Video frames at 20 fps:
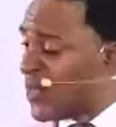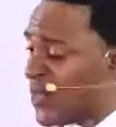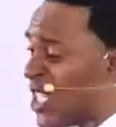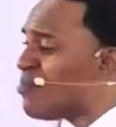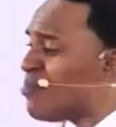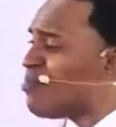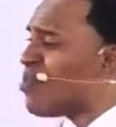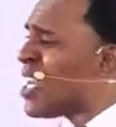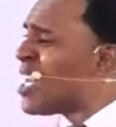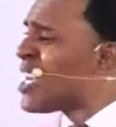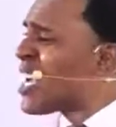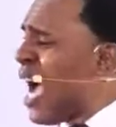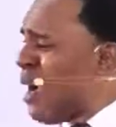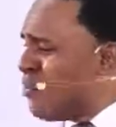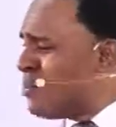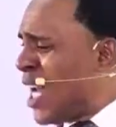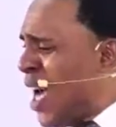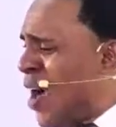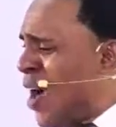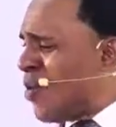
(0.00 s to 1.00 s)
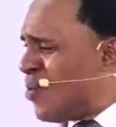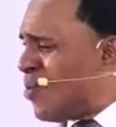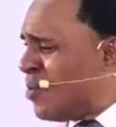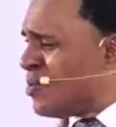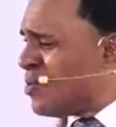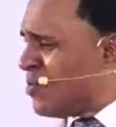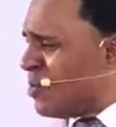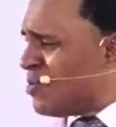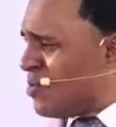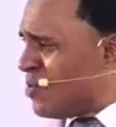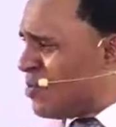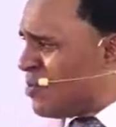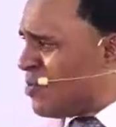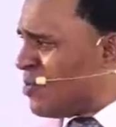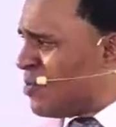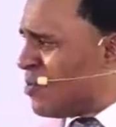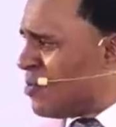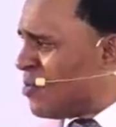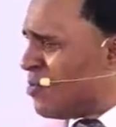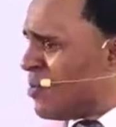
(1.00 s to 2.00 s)
Bring them now.
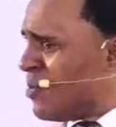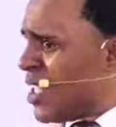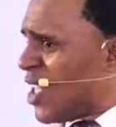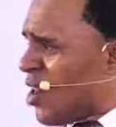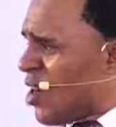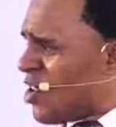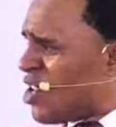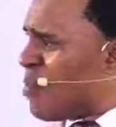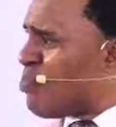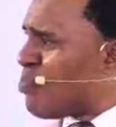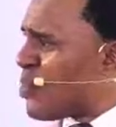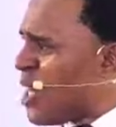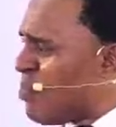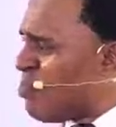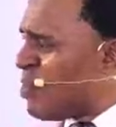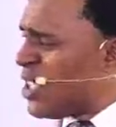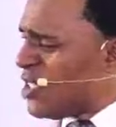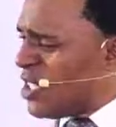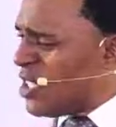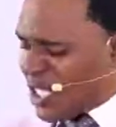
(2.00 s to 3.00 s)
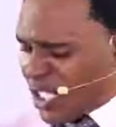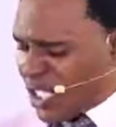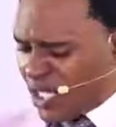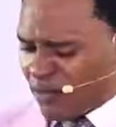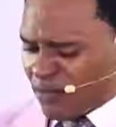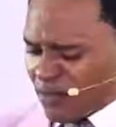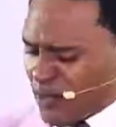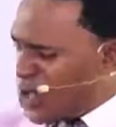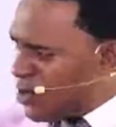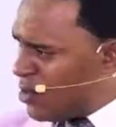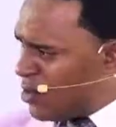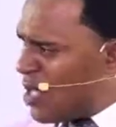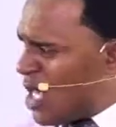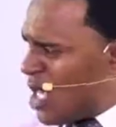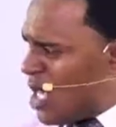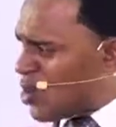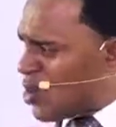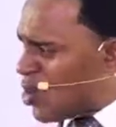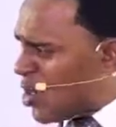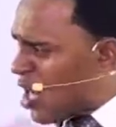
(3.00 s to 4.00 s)
They don't they pray. Bring the thing. And
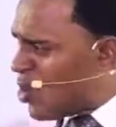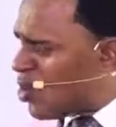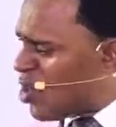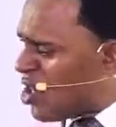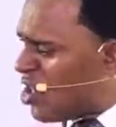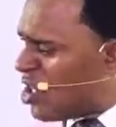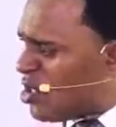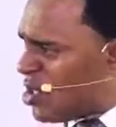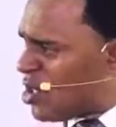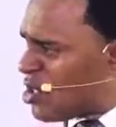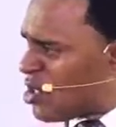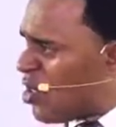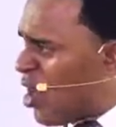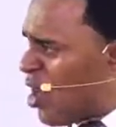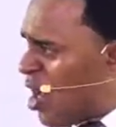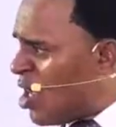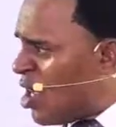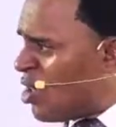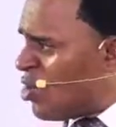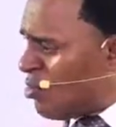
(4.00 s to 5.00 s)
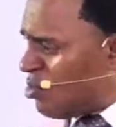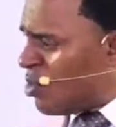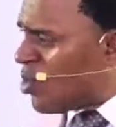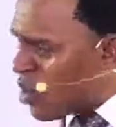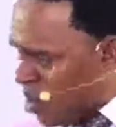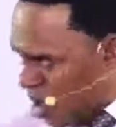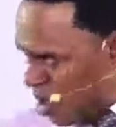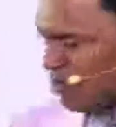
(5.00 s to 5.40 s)
as soon as I go to the distance. Okay.